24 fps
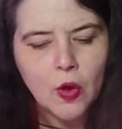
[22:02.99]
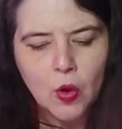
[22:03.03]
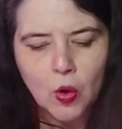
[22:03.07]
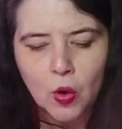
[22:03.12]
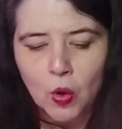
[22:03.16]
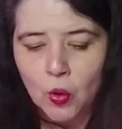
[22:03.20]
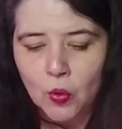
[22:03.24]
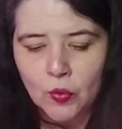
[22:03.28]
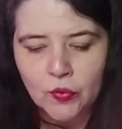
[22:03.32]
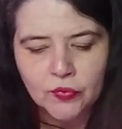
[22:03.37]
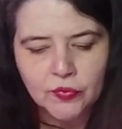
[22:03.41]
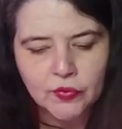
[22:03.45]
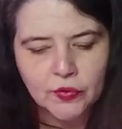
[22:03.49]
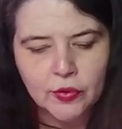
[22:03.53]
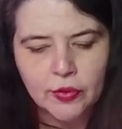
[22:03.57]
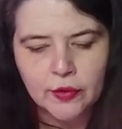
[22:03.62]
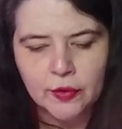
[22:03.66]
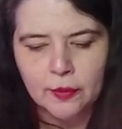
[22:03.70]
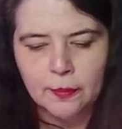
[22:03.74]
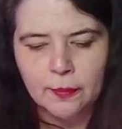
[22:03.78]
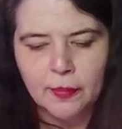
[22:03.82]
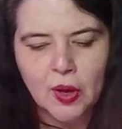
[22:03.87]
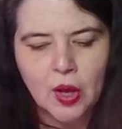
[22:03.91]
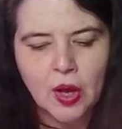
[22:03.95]
over their
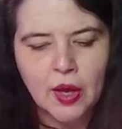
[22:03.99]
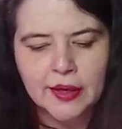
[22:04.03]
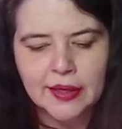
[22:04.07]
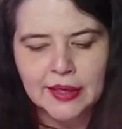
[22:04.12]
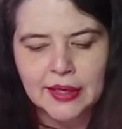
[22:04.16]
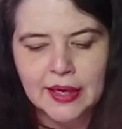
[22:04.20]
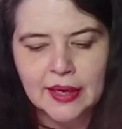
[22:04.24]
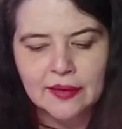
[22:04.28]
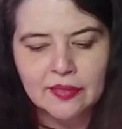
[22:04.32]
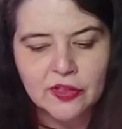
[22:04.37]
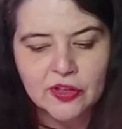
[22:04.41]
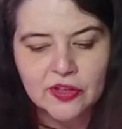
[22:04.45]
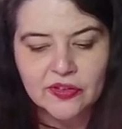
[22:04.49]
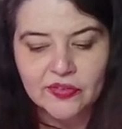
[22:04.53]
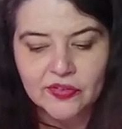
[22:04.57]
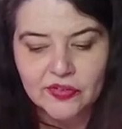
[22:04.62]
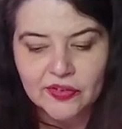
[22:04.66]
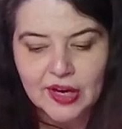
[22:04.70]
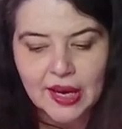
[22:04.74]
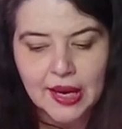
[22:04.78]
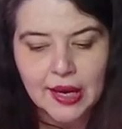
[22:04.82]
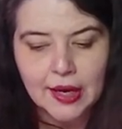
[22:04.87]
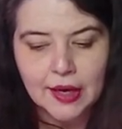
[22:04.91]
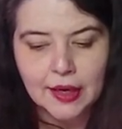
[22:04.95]
body at the
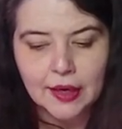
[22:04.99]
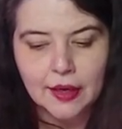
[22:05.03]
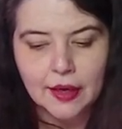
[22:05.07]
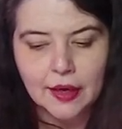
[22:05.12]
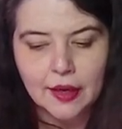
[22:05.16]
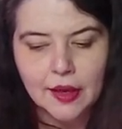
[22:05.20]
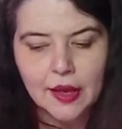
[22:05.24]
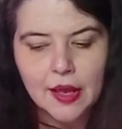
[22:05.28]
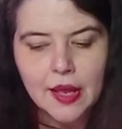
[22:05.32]
stake,